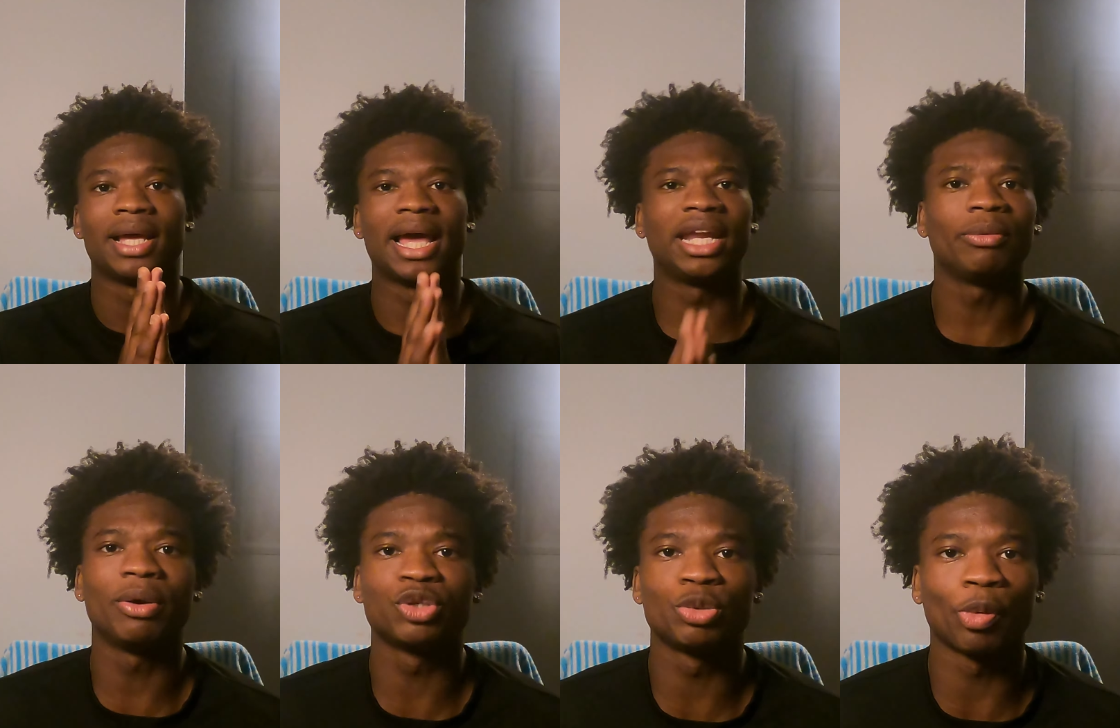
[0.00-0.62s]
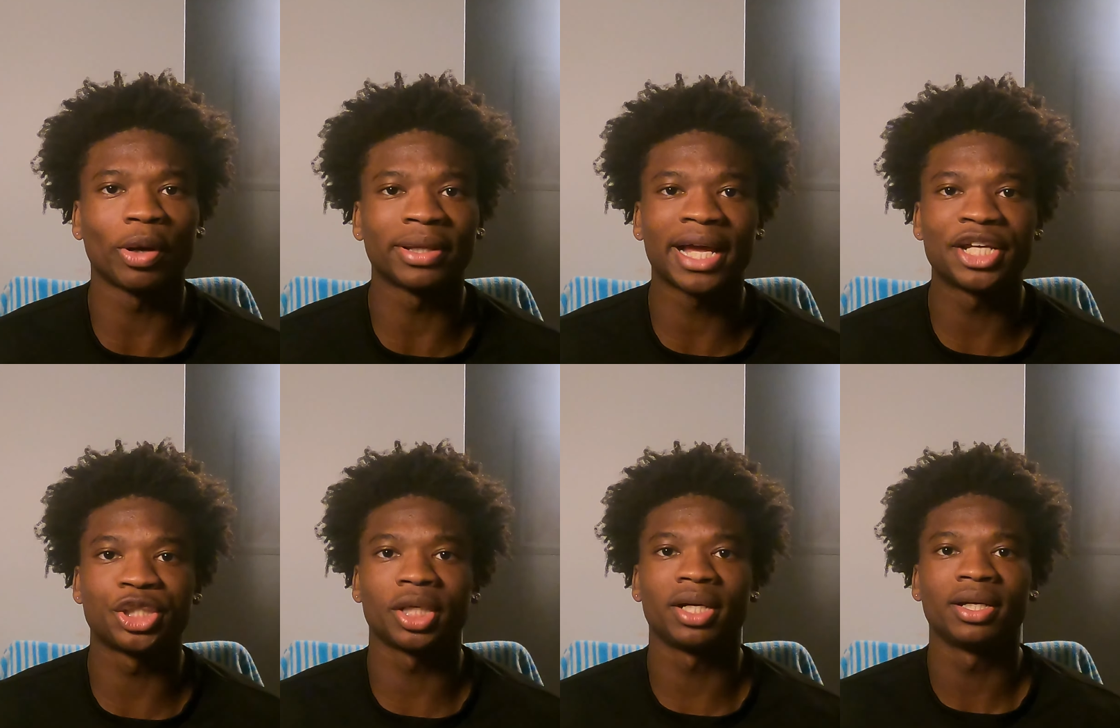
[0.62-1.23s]
Anyway, it's your boy
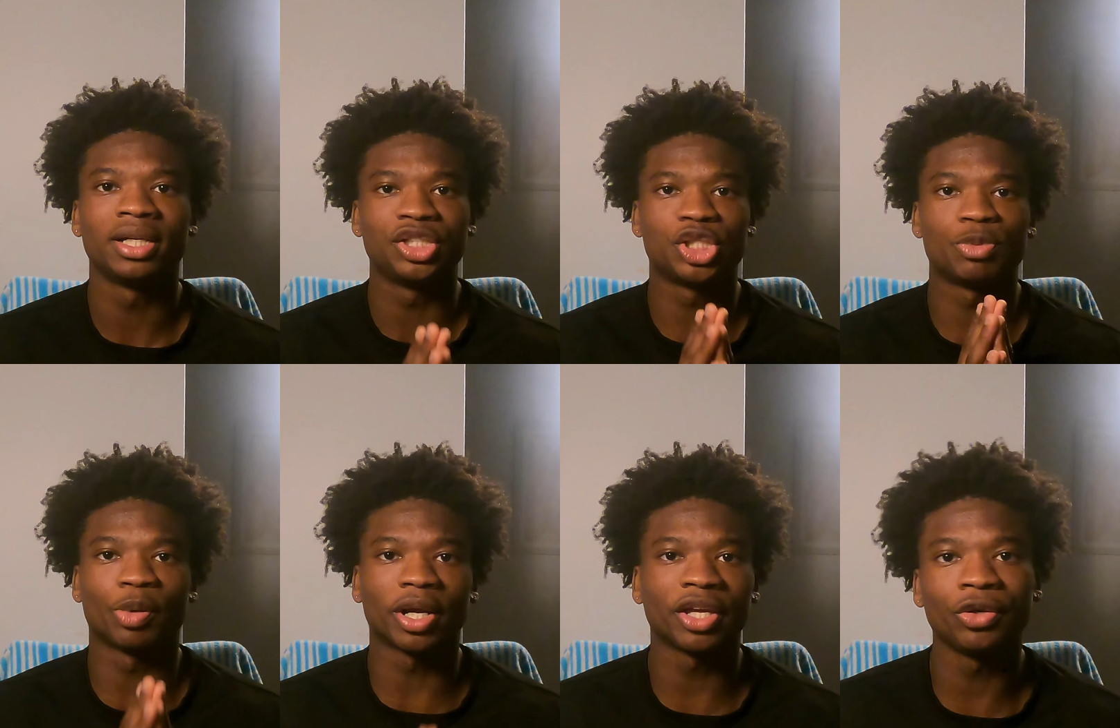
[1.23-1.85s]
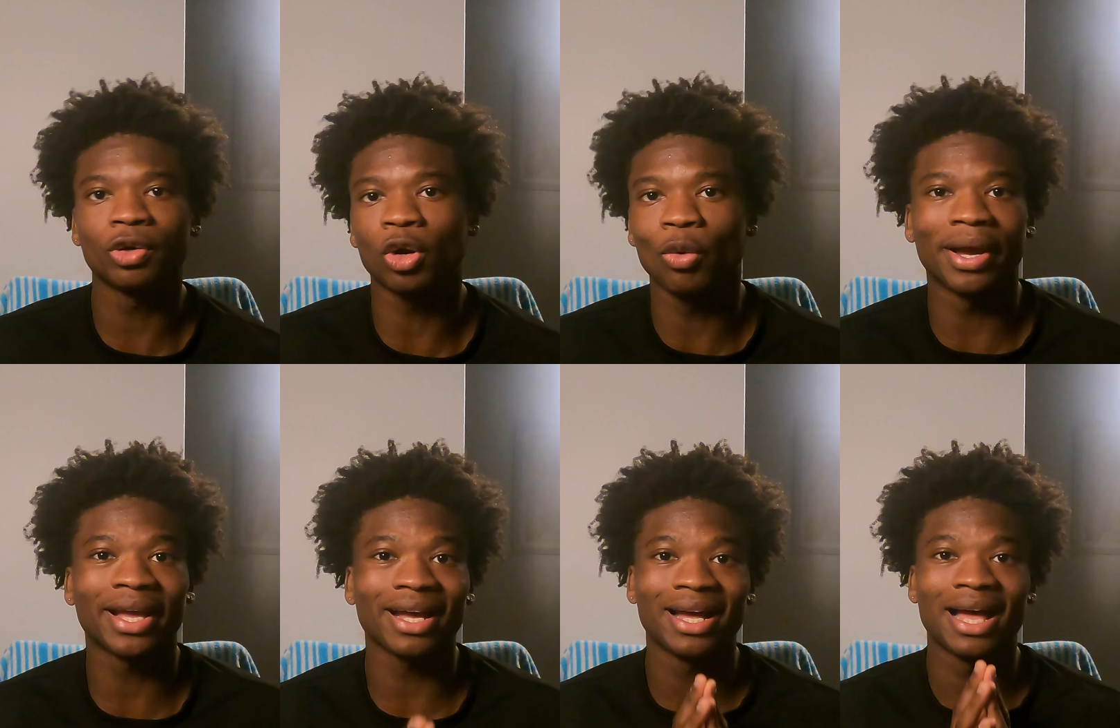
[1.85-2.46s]
Elijah, just bringing you a
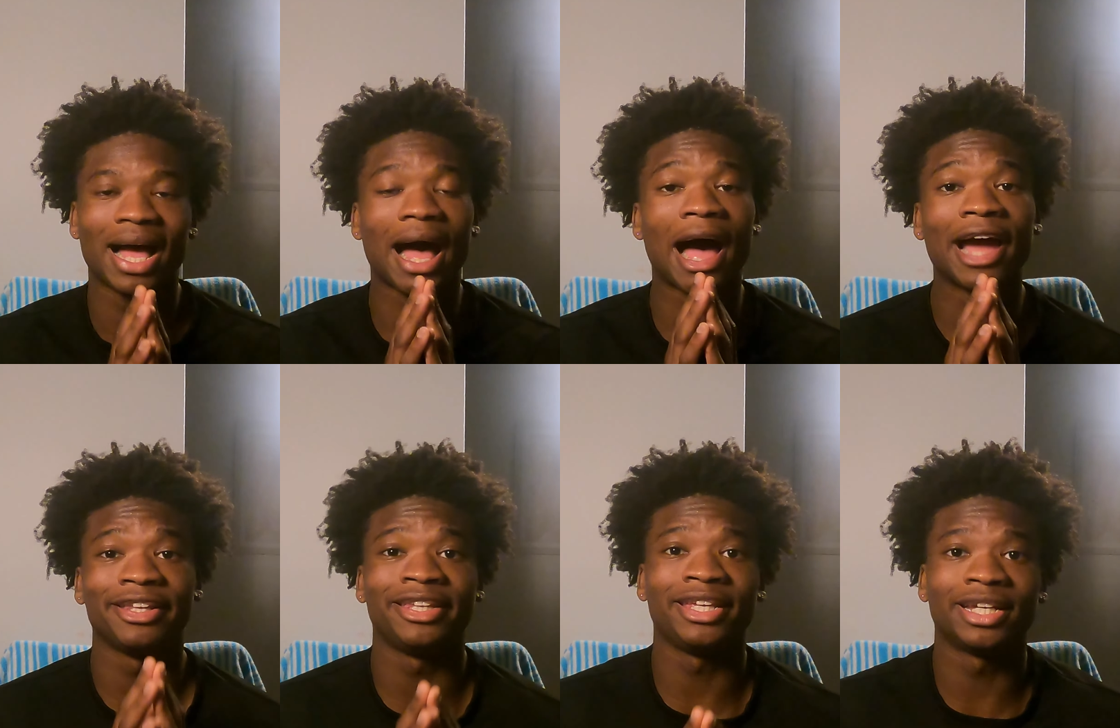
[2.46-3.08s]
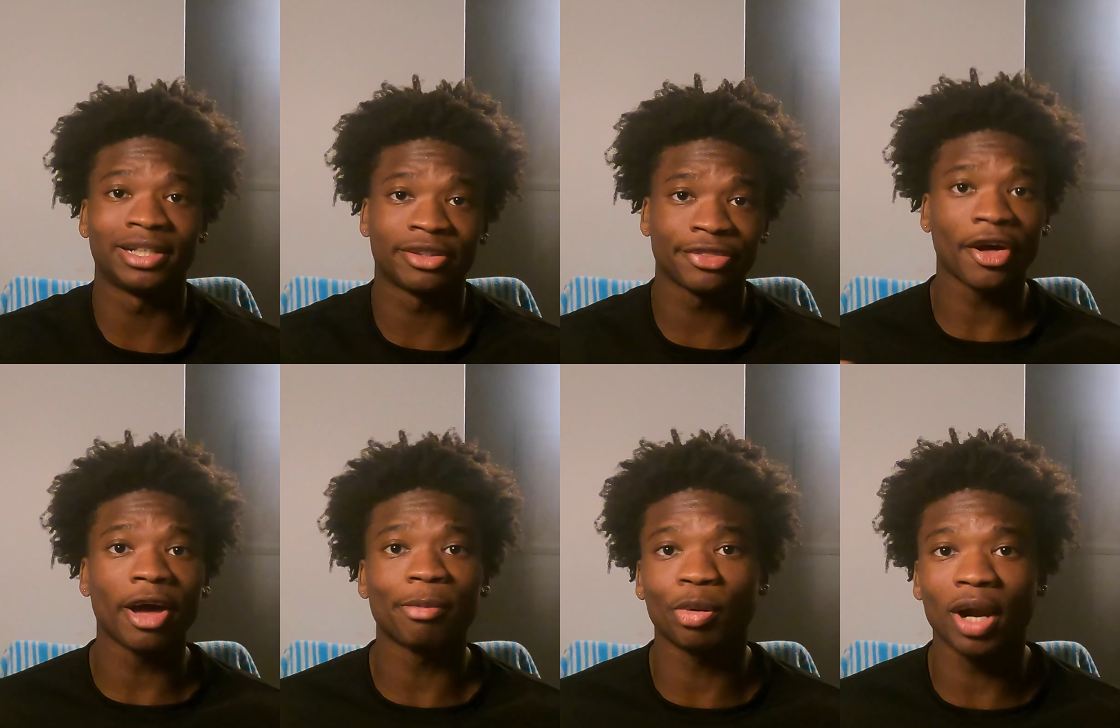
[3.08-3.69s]
quick idea and
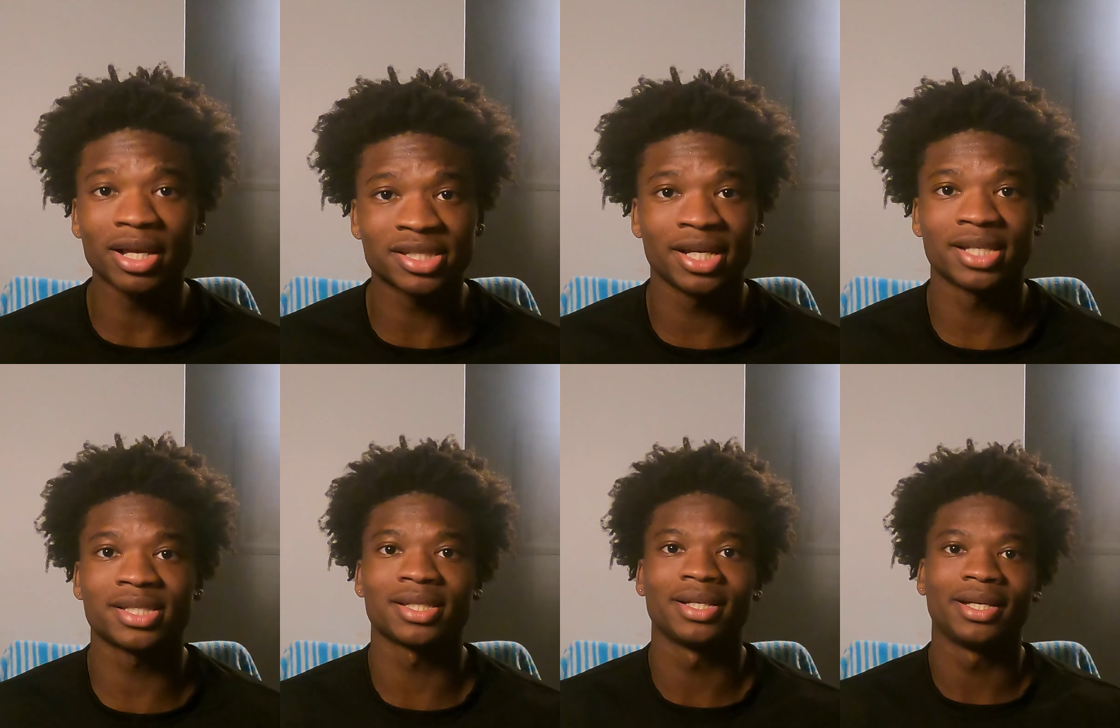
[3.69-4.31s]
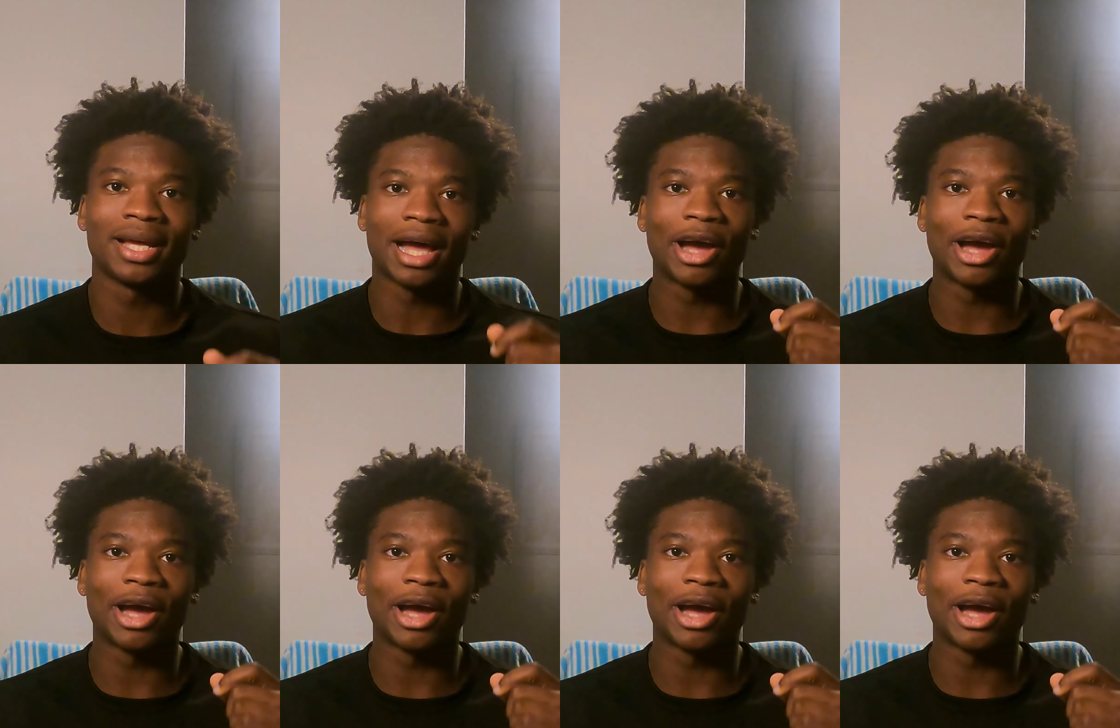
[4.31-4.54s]
thought process.